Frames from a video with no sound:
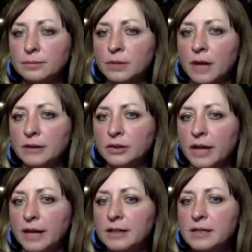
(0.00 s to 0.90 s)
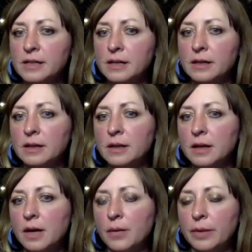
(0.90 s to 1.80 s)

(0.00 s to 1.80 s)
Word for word: project, I would